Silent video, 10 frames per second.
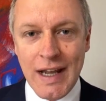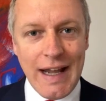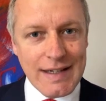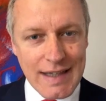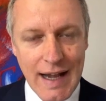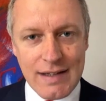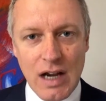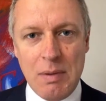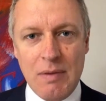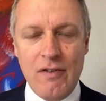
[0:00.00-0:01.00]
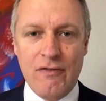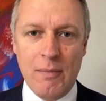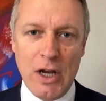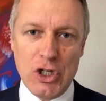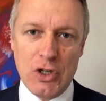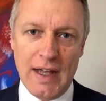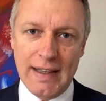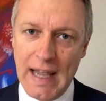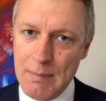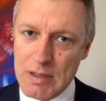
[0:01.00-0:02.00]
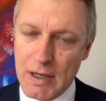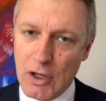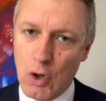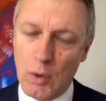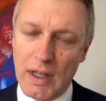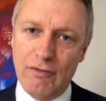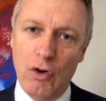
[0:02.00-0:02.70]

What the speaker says: It's that type of information that Labour's been calling